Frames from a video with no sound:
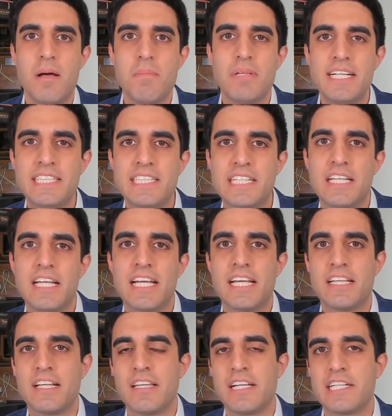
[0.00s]
please click in
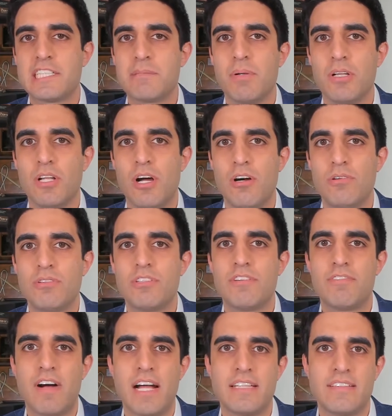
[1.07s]
the links below to
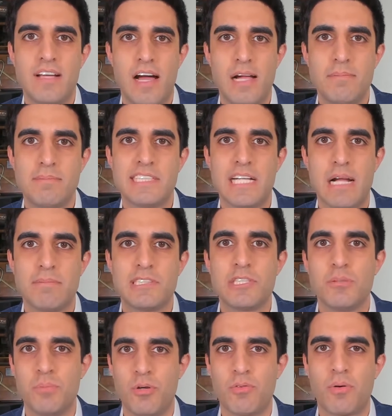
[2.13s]
find timestamps to
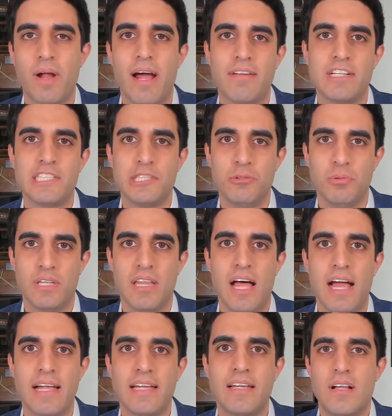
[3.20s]
move around as you would
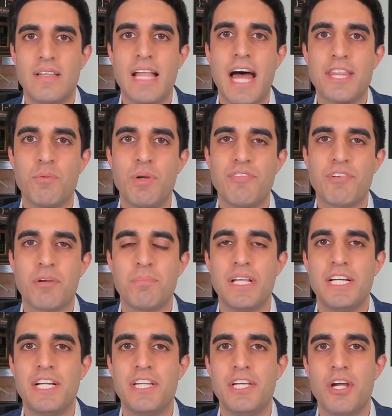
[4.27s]
like. Now that we've
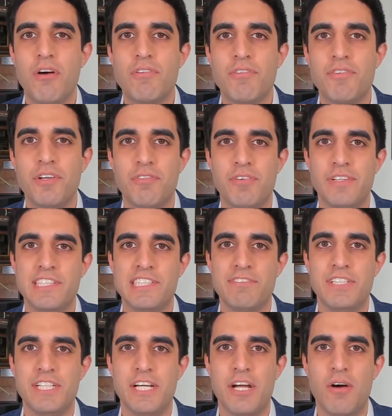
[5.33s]
completed the overview for this
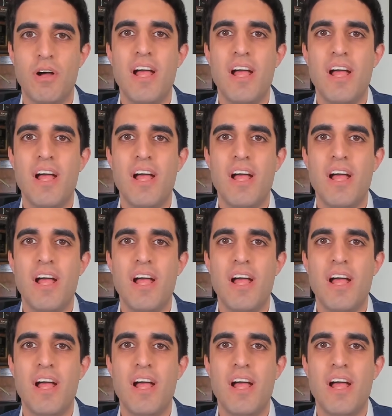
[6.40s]
video,